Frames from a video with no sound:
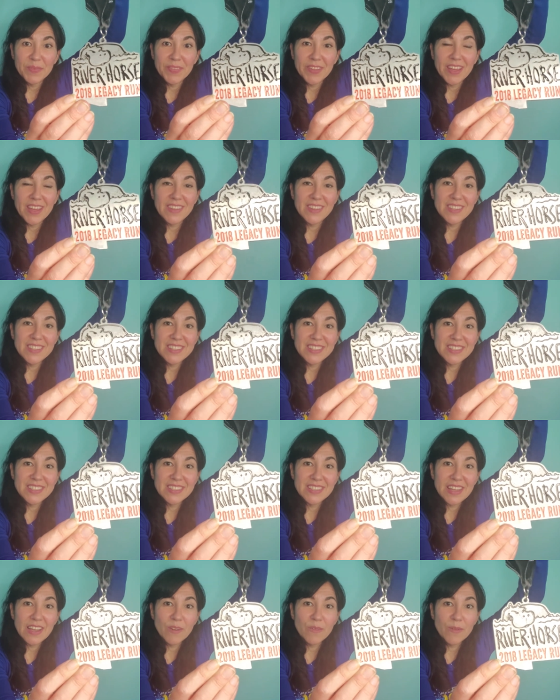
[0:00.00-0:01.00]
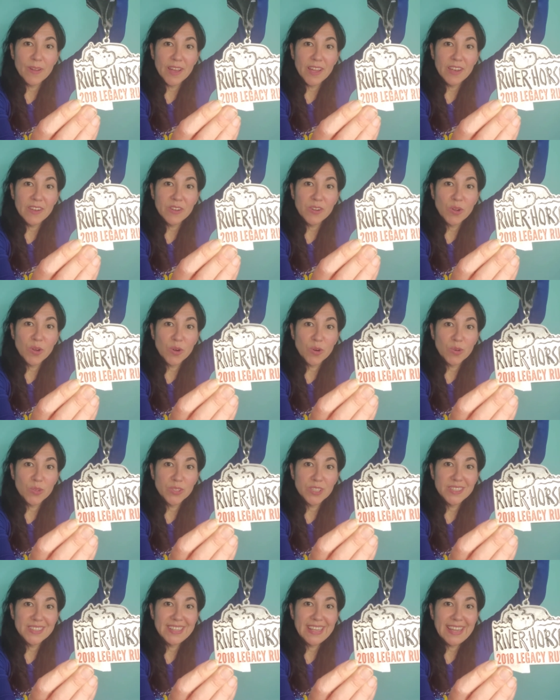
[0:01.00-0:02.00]
and this is a run
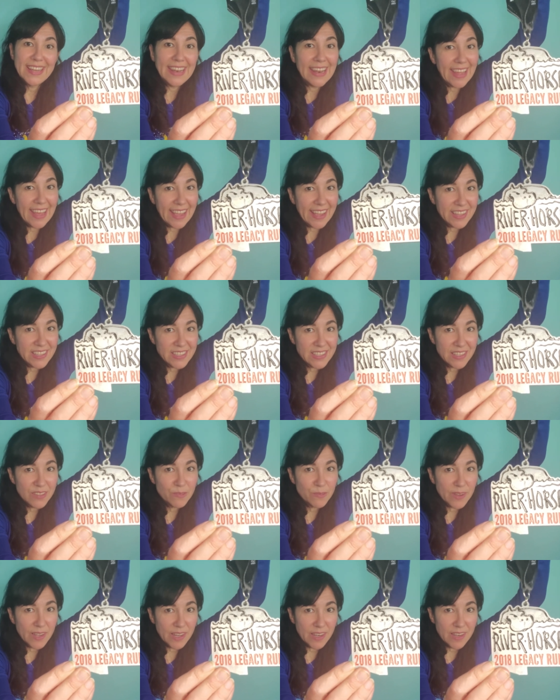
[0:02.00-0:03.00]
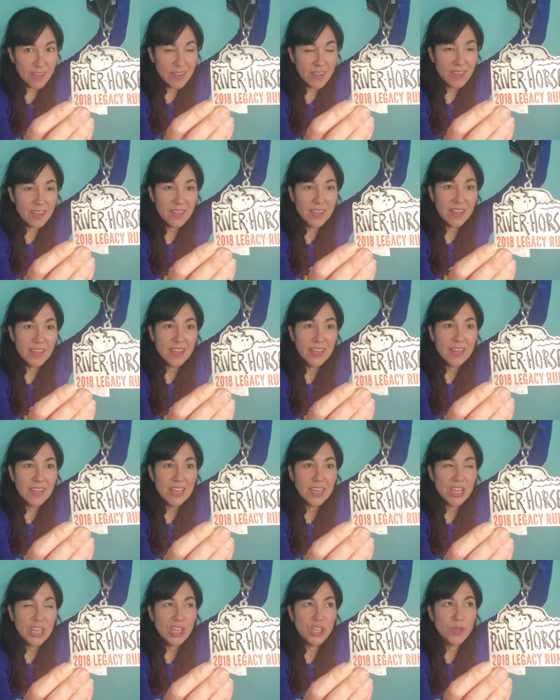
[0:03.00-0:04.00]
called the Legacy Run.
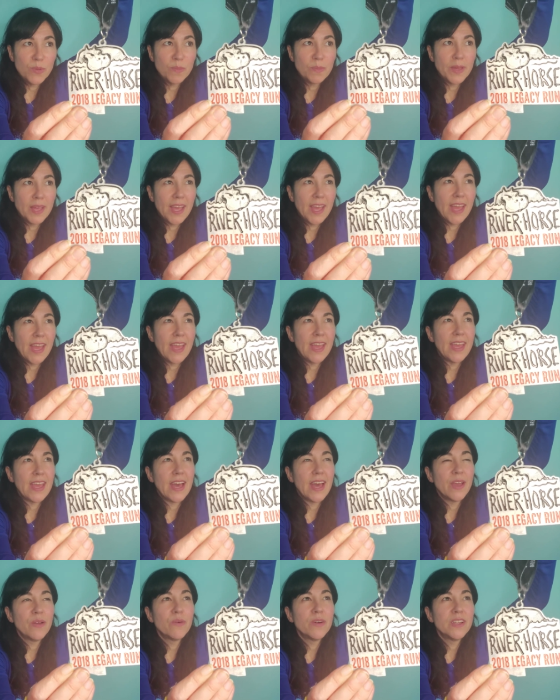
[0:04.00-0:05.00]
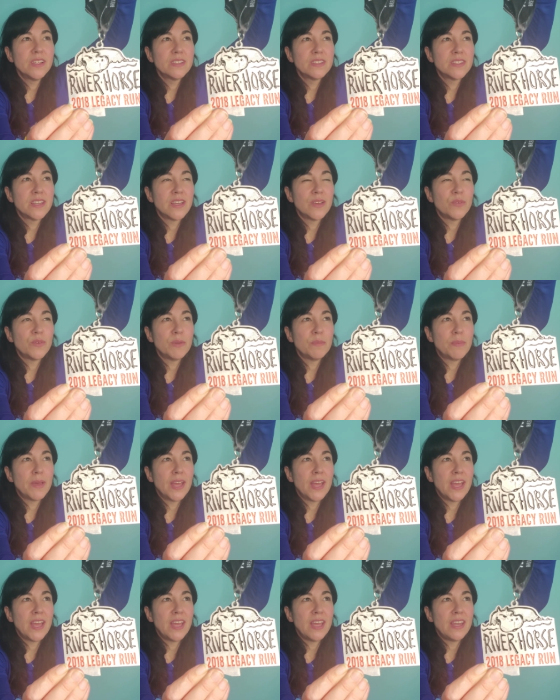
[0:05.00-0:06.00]
You pay, I wanna say we
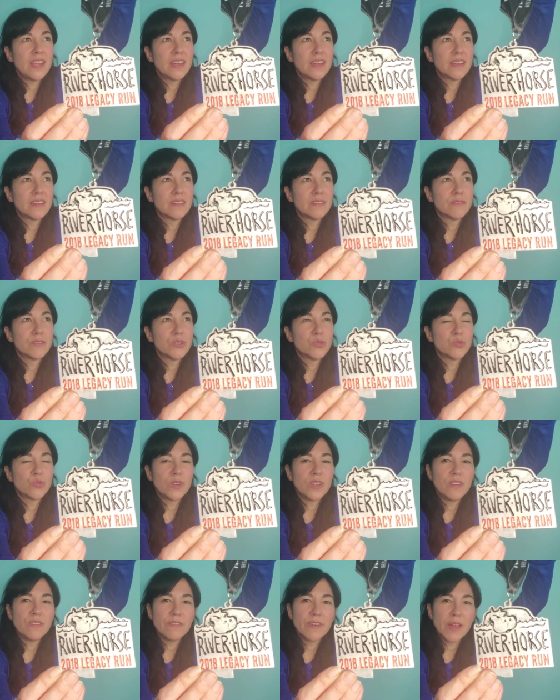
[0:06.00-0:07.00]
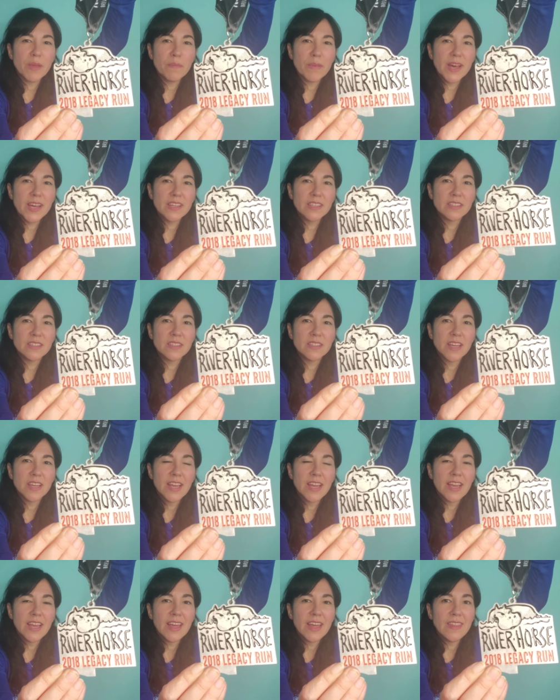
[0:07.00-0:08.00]
paid 25 bucks
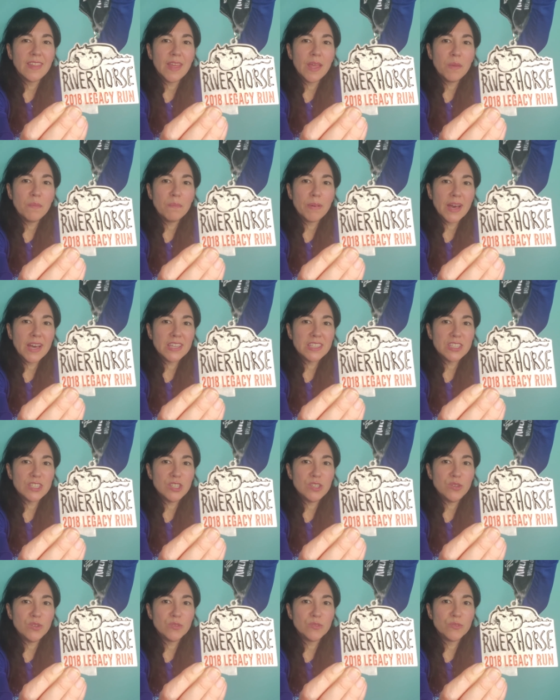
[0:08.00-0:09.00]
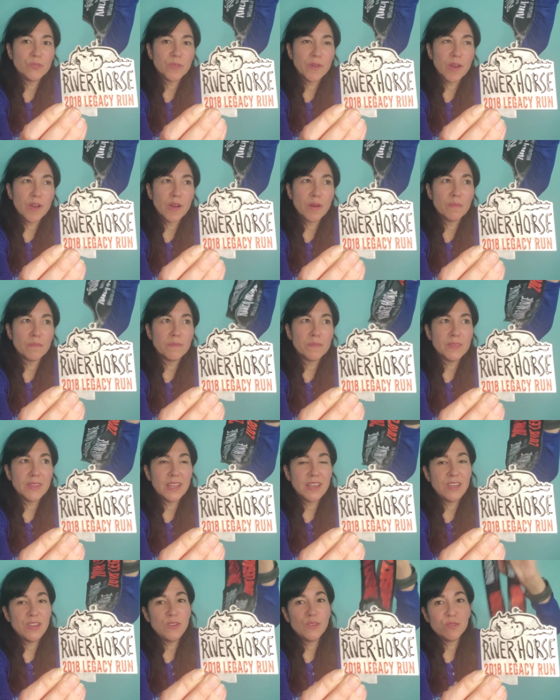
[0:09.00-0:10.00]
and they bus you from
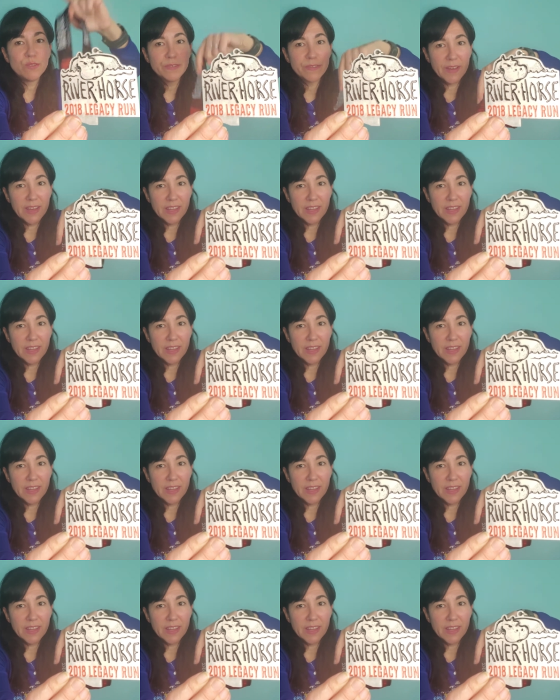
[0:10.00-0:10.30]
the new,